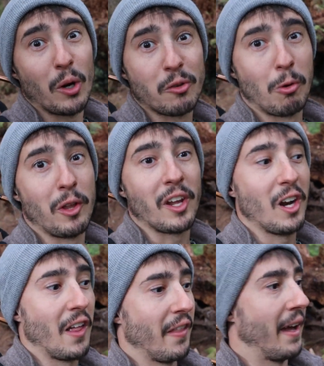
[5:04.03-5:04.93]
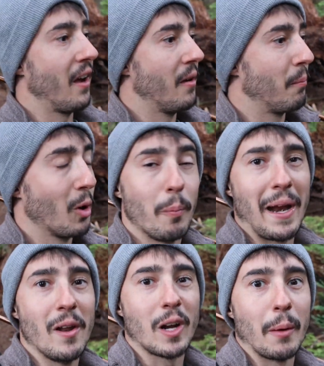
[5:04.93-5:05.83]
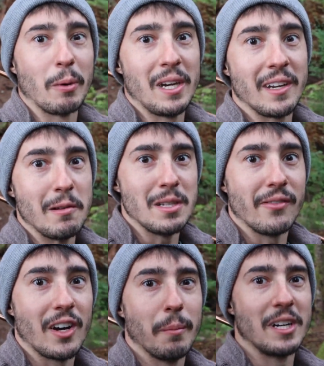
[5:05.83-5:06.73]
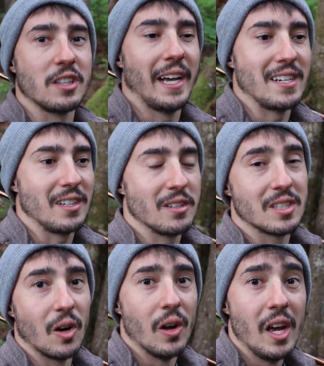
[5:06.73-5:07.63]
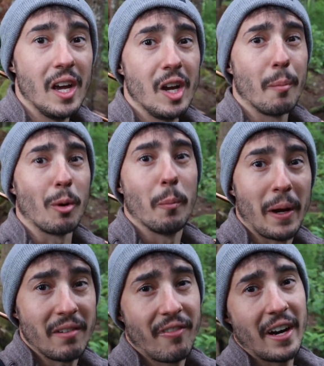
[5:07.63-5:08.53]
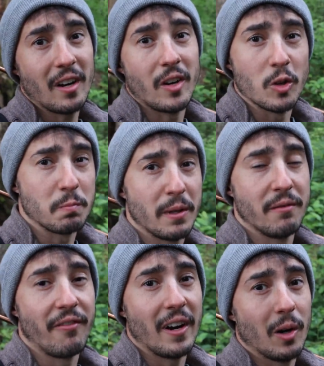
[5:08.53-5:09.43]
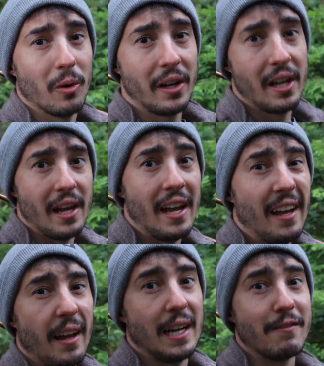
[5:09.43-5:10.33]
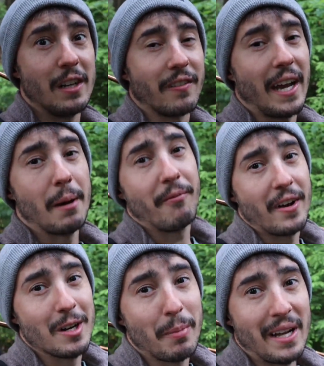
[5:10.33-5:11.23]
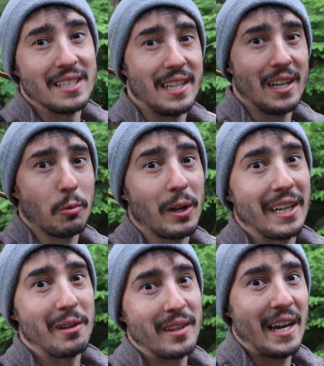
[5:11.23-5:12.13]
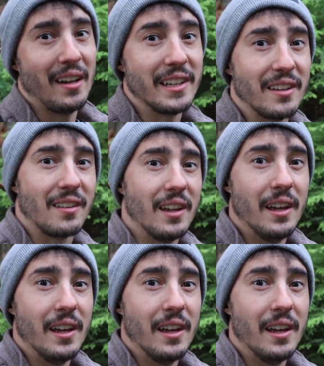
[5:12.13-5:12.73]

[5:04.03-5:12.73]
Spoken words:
works really good on the propane hookup. We didn't use it very much last year, so propane fire, no splitting firewood, and even if campfire bans hit us, we can use that at least.